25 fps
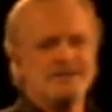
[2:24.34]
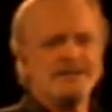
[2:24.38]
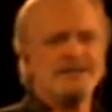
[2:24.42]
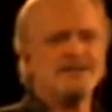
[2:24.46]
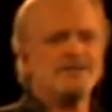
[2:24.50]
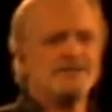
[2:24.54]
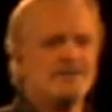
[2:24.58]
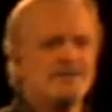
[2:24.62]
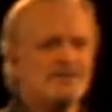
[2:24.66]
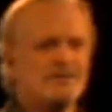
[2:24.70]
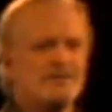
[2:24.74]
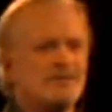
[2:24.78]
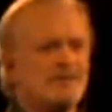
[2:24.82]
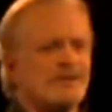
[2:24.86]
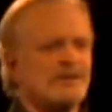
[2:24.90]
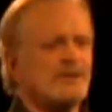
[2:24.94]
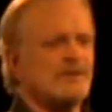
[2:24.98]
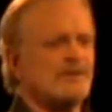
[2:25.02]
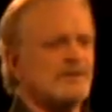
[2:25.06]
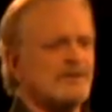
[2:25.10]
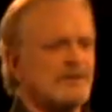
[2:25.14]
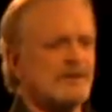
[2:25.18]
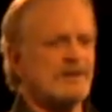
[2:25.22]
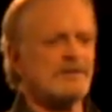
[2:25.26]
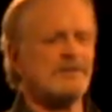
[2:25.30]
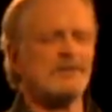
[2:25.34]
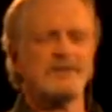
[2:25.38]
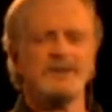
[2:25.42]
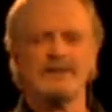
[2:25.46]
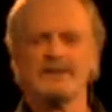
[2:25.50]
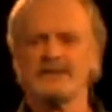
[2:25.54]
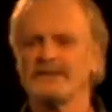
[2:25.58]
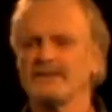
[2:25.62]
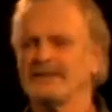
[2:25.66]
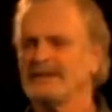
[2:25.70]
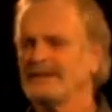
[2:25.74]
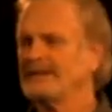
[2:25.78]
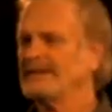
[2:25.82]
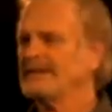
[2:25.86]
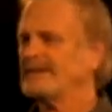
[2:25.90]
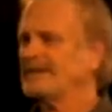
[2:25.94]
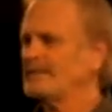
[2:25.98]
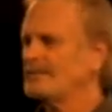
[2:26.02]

teachers. You know, it says that uh,